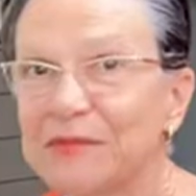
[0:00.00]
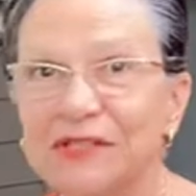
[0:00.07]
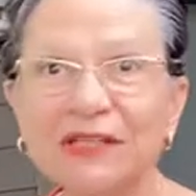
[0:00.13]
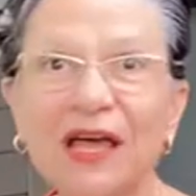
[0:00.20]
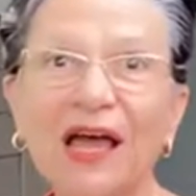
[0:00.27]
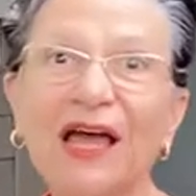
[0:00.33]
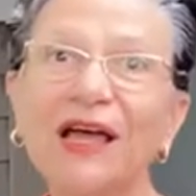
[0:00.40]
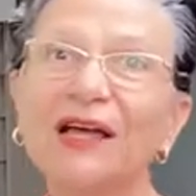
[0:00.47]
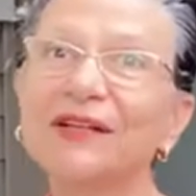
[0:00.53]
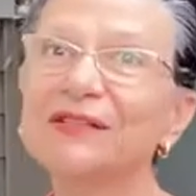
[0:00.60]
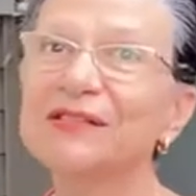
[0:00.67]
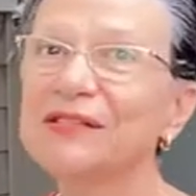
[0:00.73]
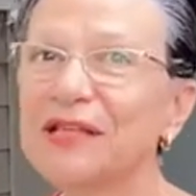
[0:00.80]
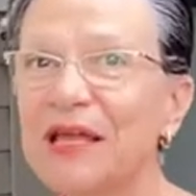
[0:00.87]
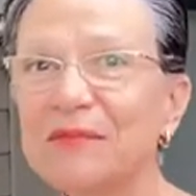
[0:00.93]
style,
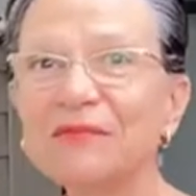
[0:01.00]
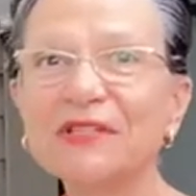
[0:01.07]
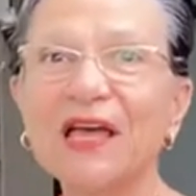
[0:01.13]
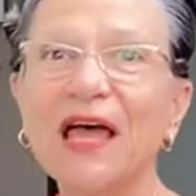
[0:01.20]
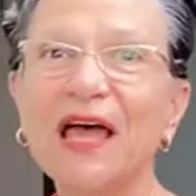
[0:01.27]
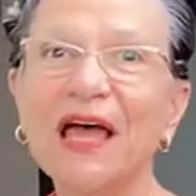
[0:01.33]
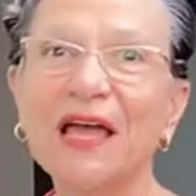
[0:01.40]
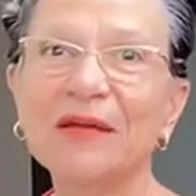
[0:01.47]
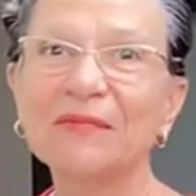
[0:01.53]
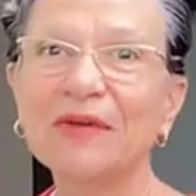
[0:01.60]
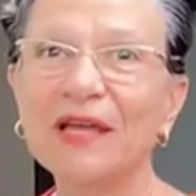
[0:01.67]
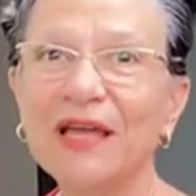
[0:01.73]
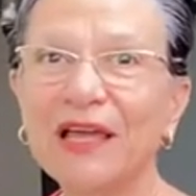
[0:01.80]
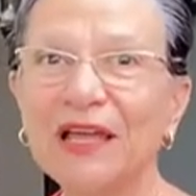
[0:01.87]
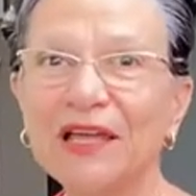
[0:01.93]
same time,
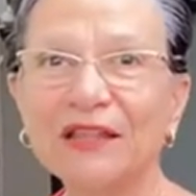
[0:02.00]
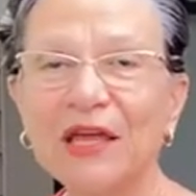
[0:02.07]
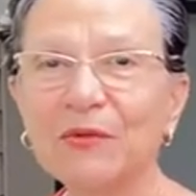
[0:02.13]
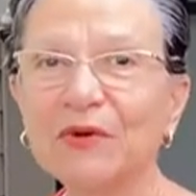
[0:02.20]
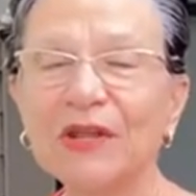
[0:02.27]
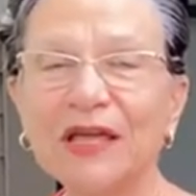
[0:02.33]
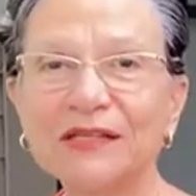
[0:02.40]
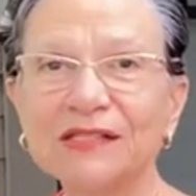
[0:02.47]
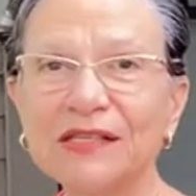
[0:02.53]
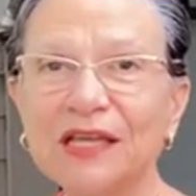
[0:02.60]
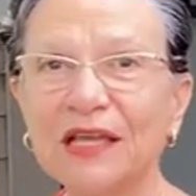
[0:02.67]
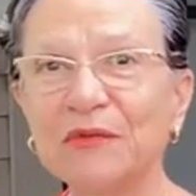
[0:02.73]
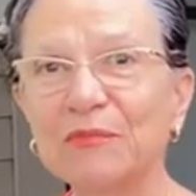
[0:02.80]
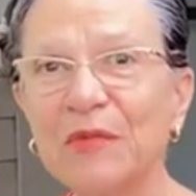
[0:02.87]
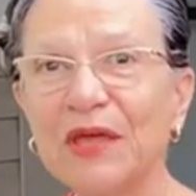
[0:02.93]
they were like
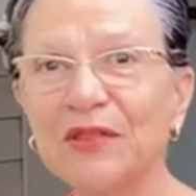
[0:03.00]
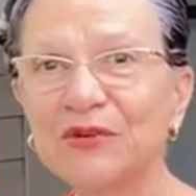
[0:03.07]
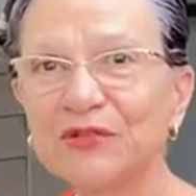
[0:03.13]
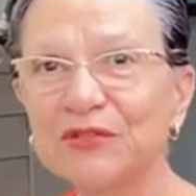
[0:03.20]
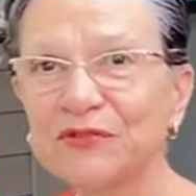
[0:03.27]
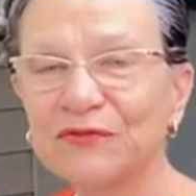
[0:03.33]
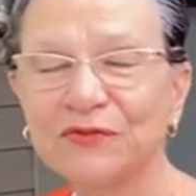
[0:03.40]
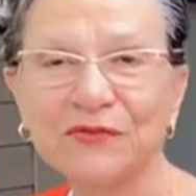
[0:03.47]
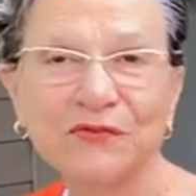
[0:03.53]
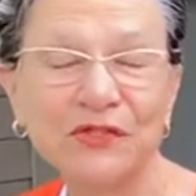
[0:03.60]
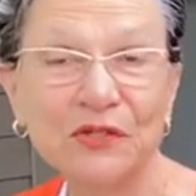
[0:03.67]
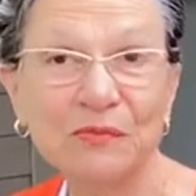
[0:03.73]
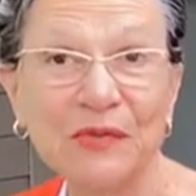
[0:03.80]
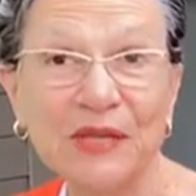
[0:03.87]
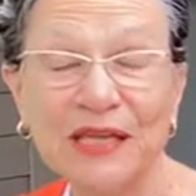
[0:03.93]
second mothers
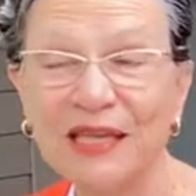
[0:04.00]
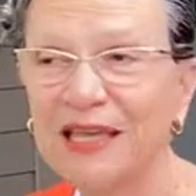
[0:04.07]
to me.